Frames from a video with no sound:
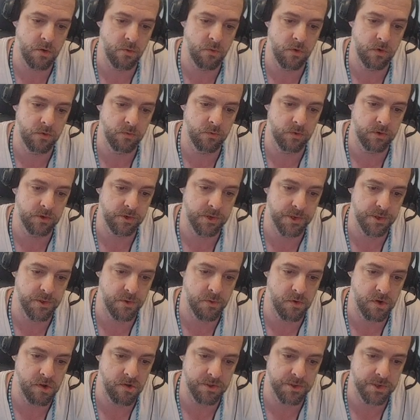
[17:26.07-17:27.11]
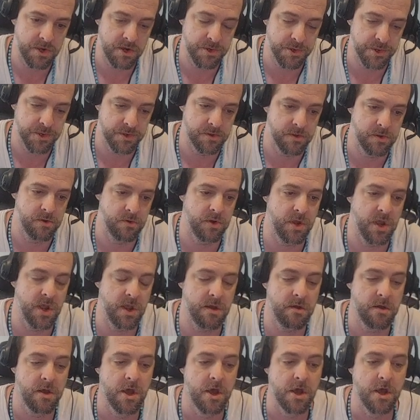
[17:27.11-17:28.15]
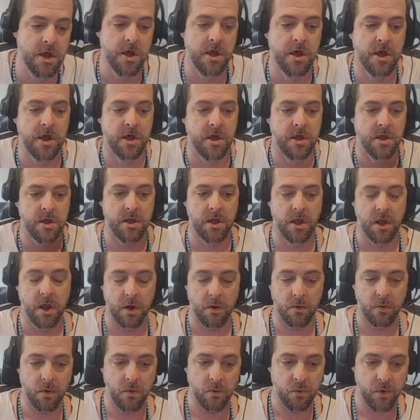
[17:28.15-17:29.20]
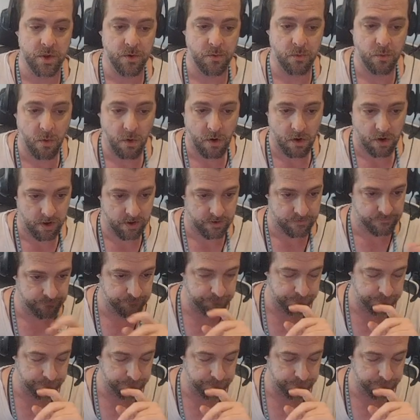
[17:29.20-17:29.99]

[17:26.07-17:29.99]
One works the way it doesn't, okay? What we want